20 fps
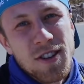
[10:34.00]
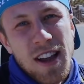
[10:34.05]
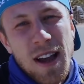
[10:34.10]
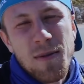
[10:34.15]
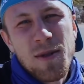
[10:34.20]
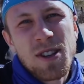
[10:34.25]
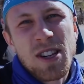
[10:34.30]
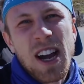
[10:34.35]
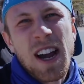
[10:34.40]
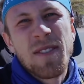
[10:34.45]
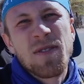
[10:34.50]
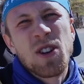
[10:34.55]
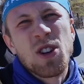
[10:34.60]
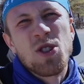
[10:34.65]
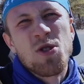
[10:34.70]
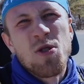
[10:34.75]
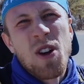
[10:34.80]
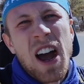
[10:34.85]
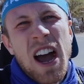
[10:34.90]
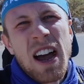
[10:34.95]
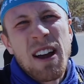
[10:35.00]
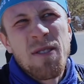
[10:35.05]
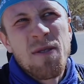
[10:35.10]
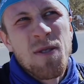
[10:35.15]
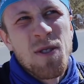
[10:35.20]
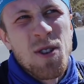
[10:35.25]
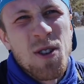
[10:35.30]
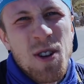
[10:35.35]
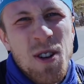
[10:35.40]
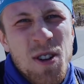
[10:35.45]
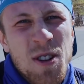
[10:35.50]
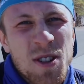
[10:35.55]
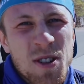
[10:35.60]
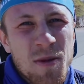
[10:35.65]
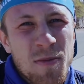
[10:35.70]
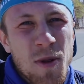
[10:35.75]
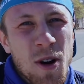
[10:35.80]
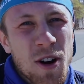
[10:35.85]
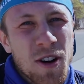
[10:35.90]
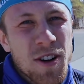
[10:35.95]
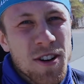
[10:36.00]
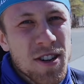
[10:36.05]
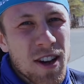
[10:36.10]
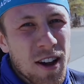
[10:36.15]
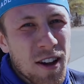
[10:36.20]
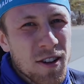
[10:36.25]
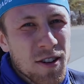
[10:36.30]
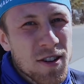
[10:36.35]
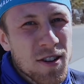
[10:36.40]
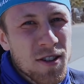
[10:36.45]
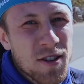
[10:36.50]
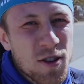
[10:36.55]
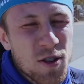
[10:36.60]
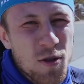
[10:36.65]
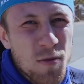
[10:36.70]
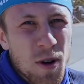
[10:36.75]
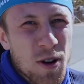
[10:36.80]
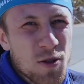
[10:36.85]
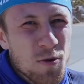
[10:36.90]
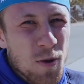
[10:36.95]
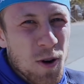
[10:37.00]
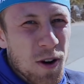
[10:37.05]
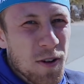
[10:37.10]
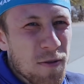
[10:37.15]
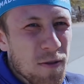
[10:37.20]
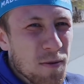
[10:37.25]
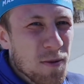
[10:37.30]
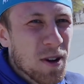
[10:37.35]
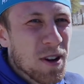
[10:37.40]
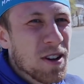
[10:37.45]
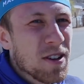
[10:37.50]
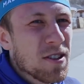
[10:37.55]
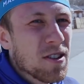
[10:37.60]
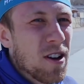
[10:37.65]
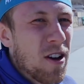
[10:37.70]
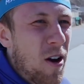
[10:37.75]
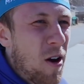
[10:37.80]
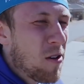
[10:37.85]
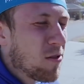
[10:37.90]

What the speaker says: back to Albuquerque for our second camp, and I